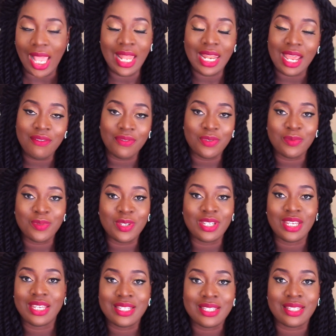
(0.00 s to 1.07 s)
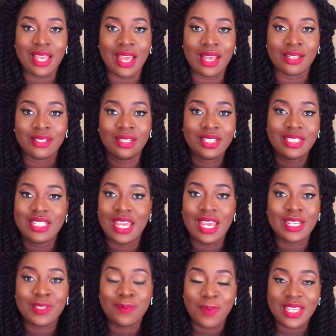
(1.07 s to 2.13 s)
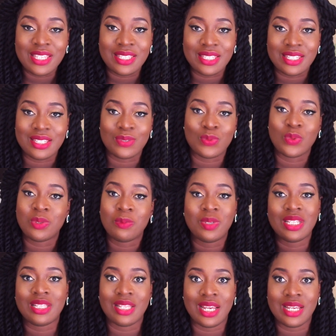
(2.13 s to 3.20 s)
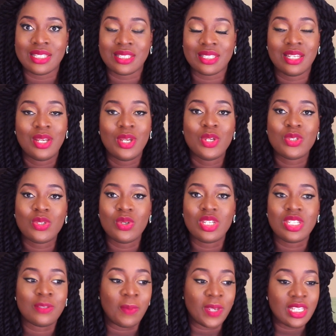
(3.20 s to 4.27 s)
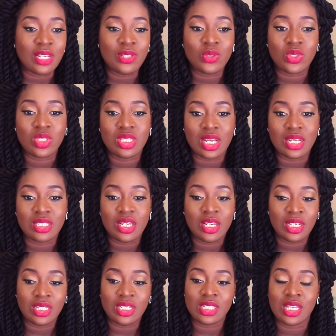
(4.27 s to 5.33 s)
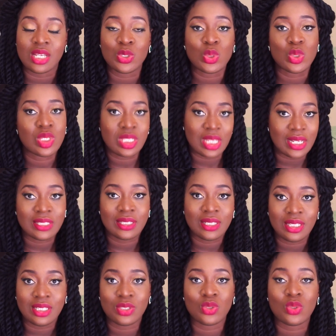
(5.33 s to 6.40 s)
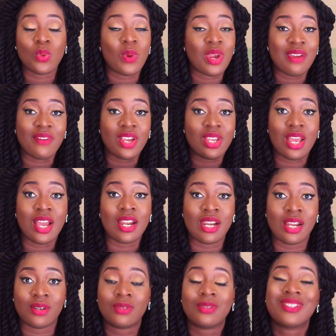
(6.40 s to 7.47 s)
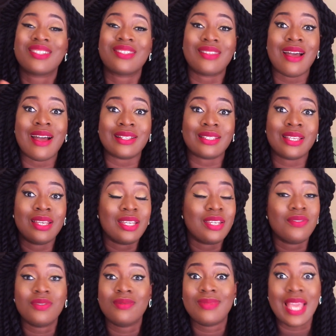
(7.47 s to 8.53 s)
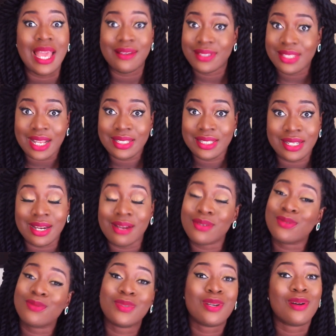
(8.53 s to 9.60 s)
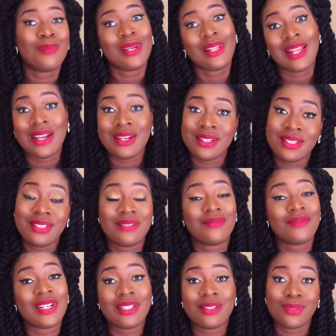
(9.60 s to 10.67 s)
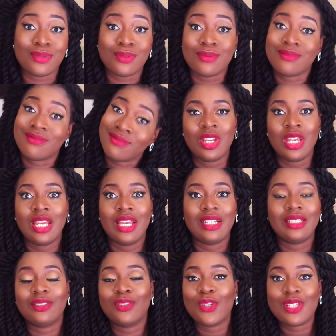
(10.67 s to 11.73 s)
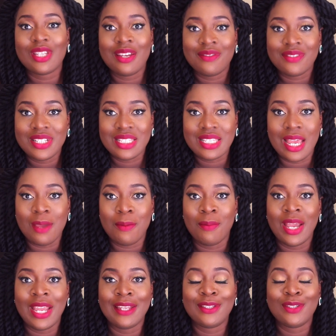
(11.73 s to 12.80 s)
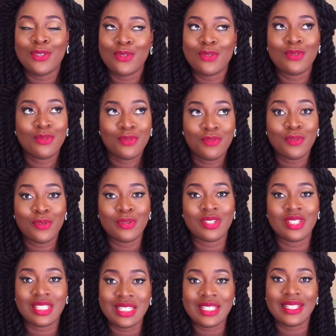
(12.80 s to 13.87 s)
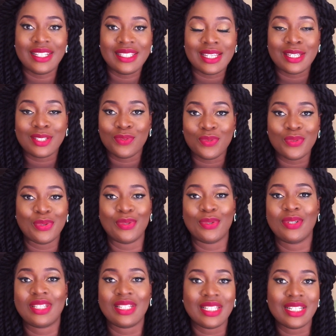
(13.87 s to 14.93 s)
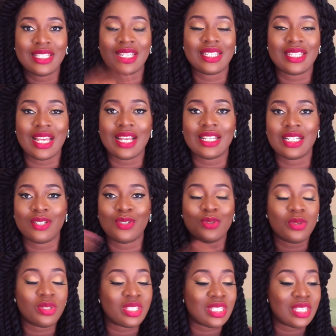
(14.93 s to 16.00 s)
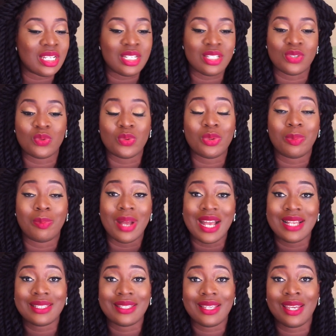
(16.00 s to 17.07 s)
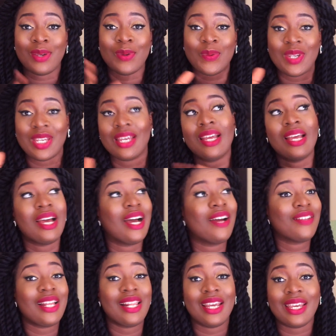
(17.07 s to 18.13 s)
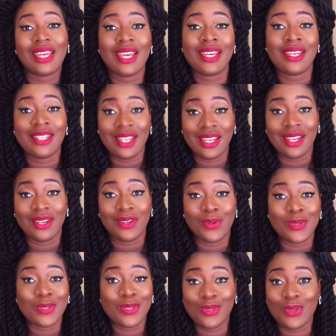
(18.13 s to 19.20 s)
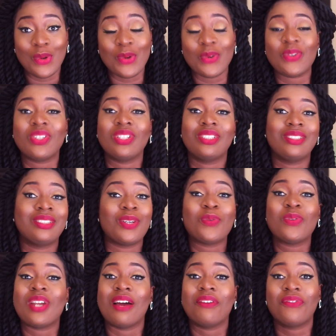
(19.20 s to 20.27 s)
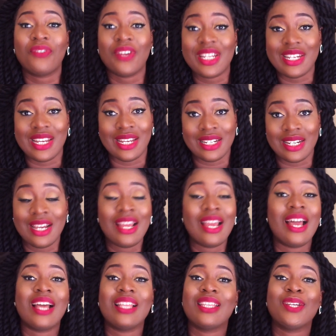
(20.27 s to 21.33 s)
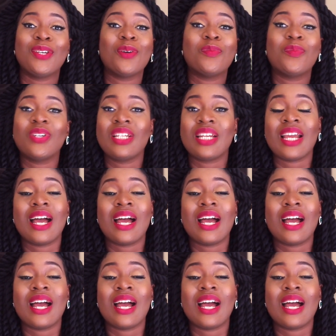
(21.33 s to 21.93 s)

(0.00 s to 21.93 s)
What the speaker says: life would be easier? The expenses would be less. So it's better to start early than to start late. So wherever you are now, start. Even me, I started. I want to become a landlady very soon. Not every time buy new phones, the latest phone or the latest gadgets. Those things will pass away. After like a year or so, they would have faded and then your money